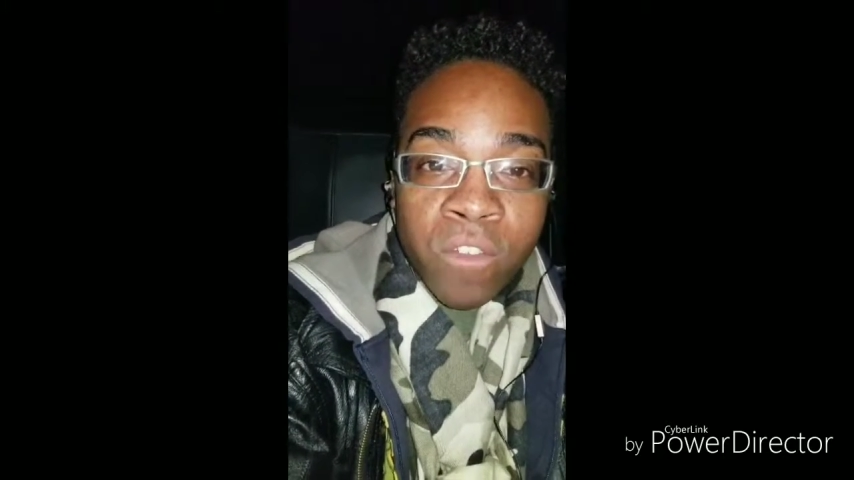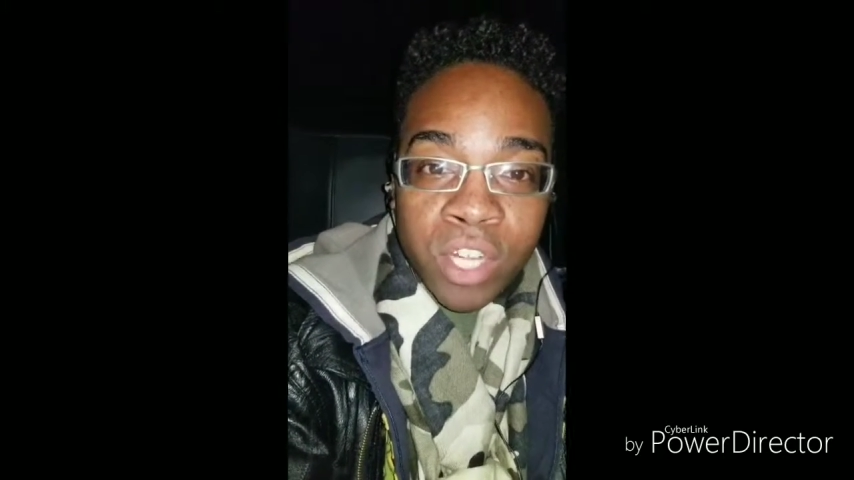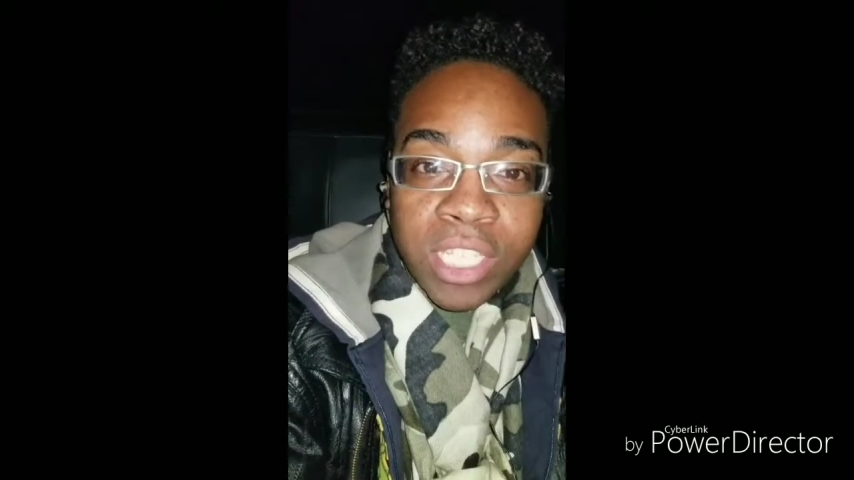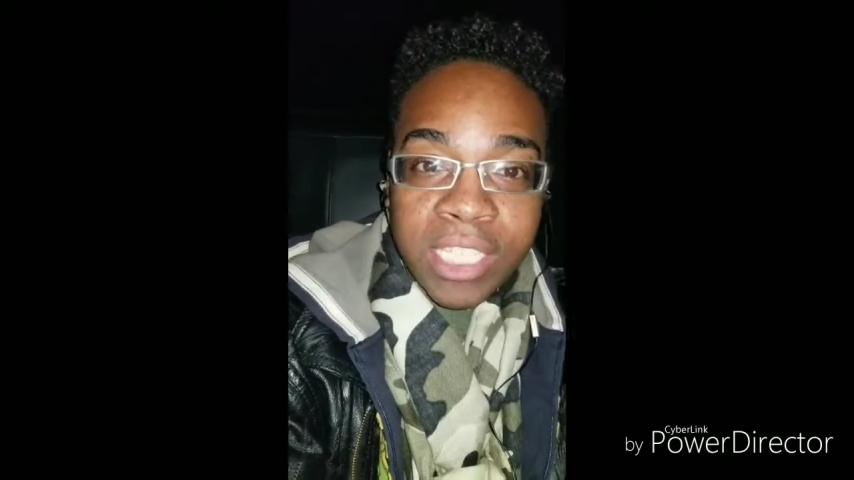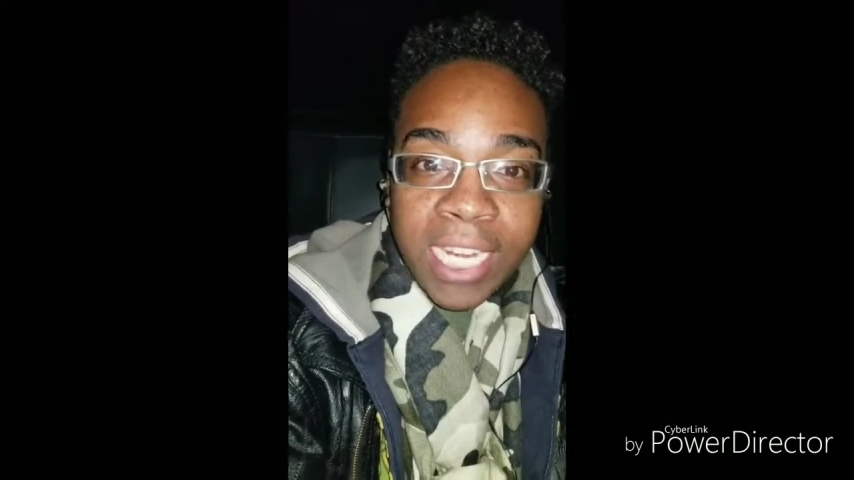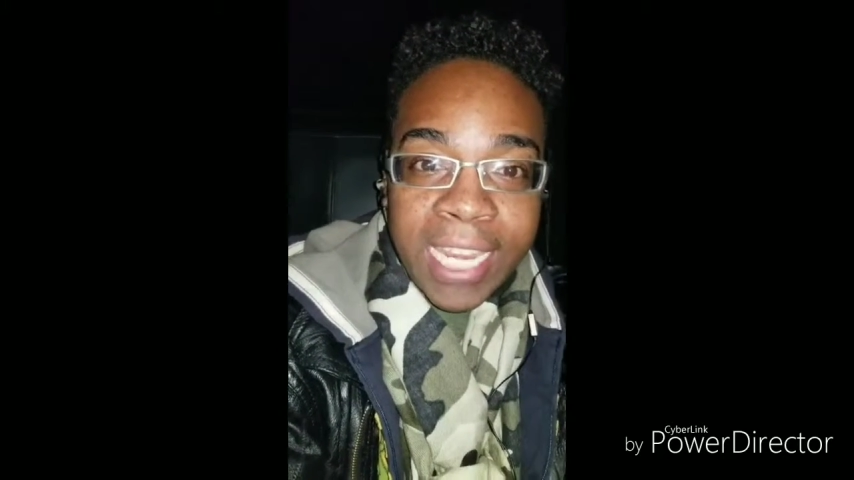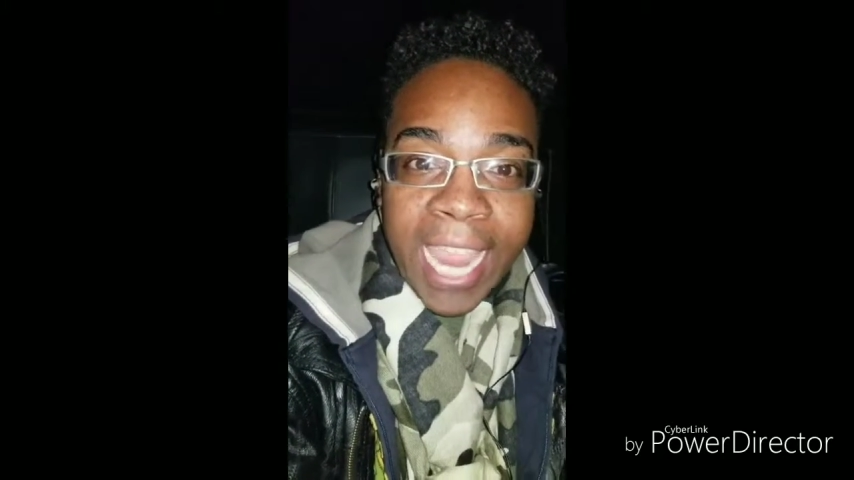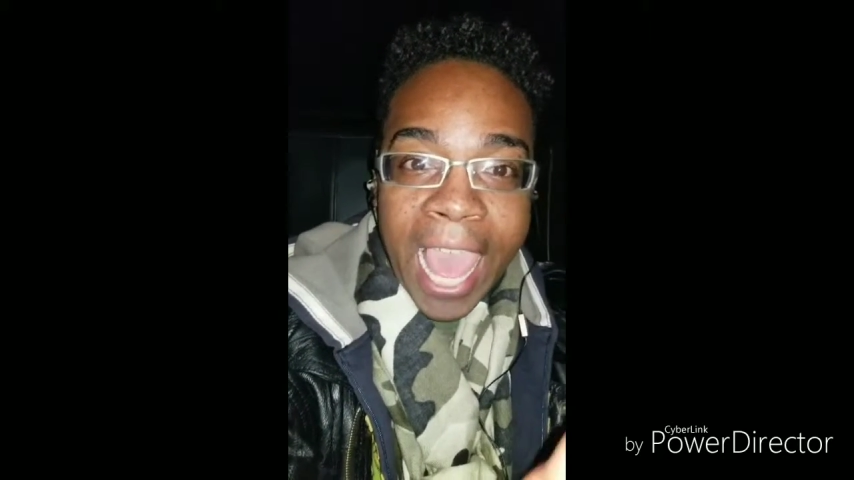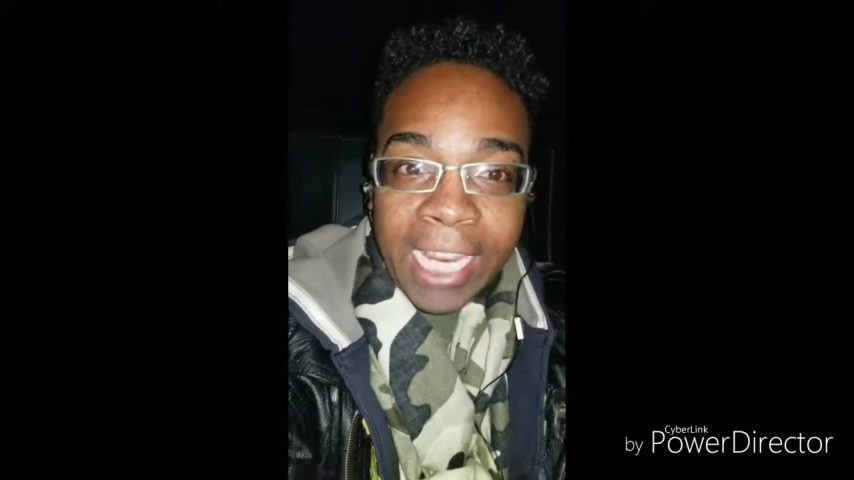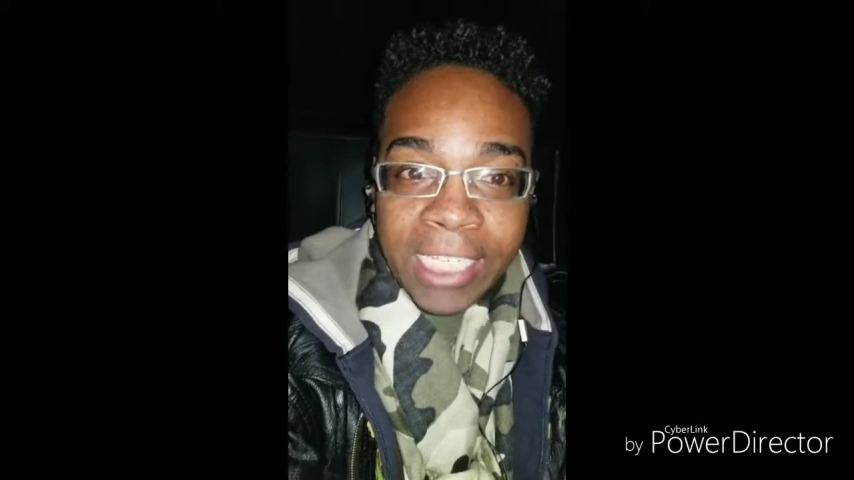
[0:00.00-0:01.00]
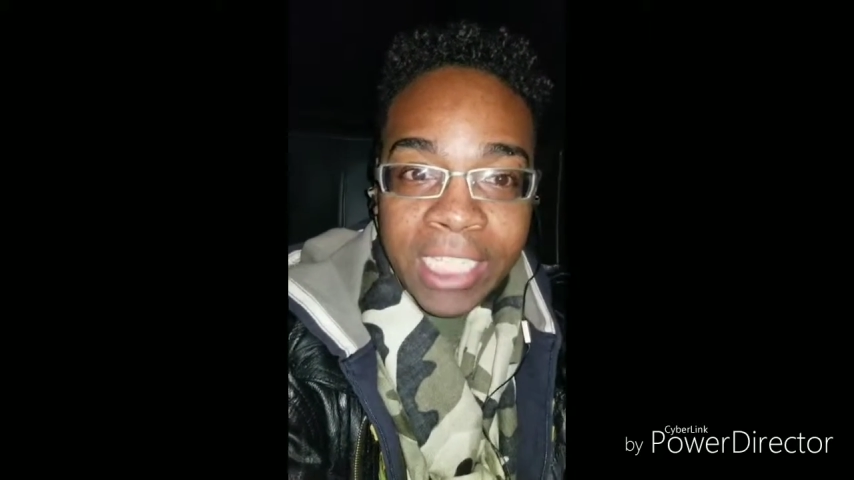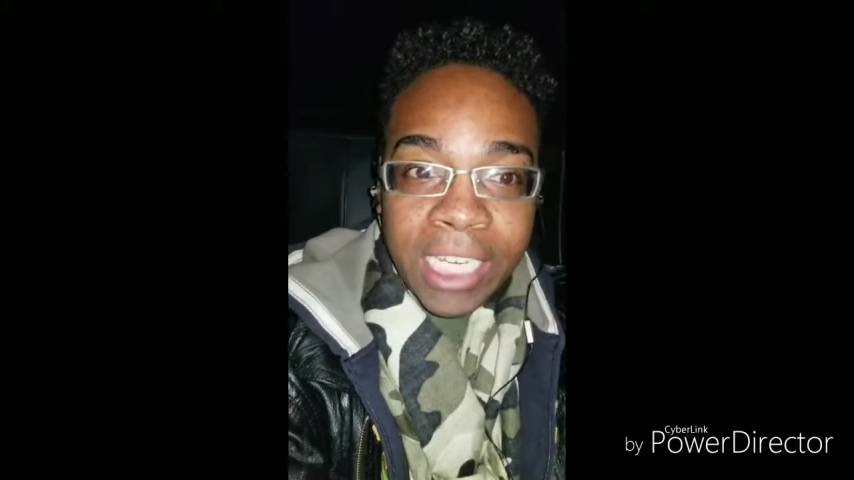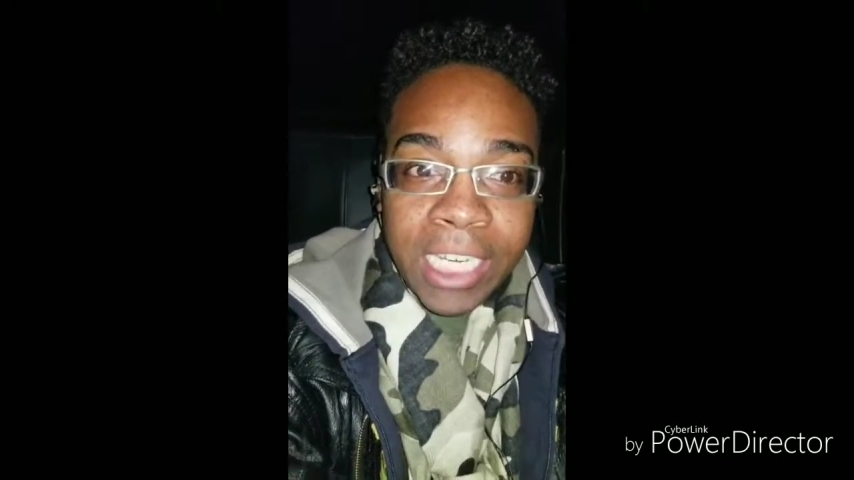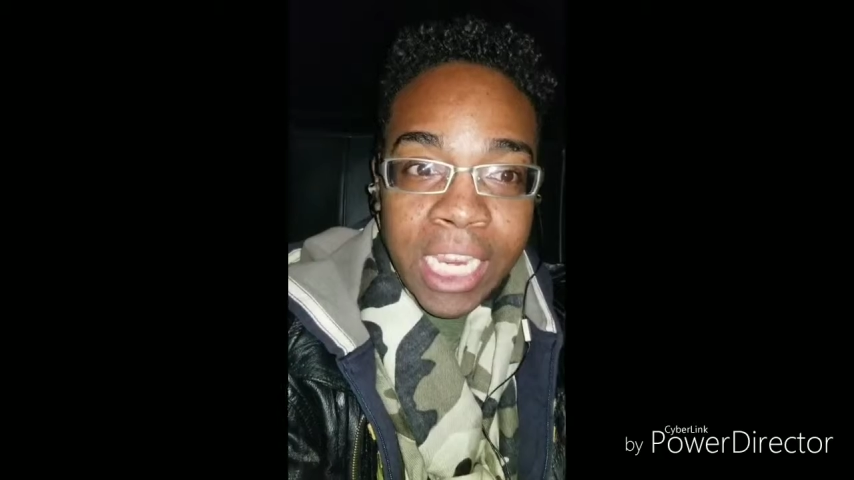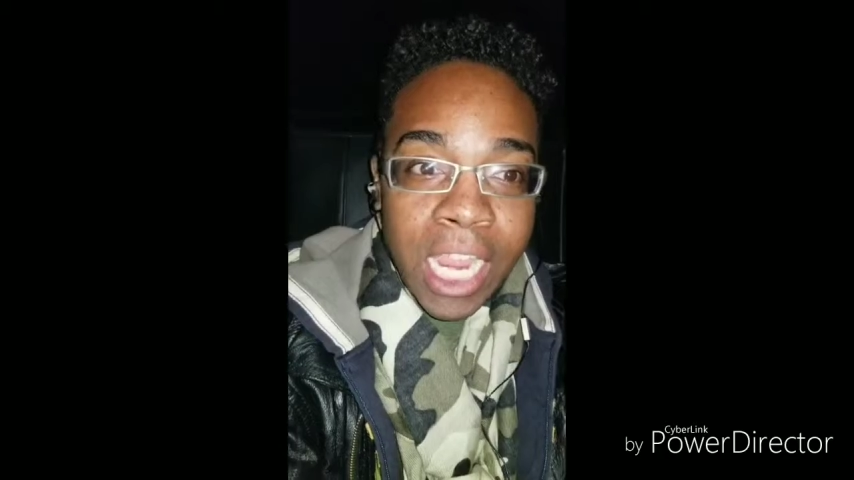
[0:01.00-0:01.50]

versus legality.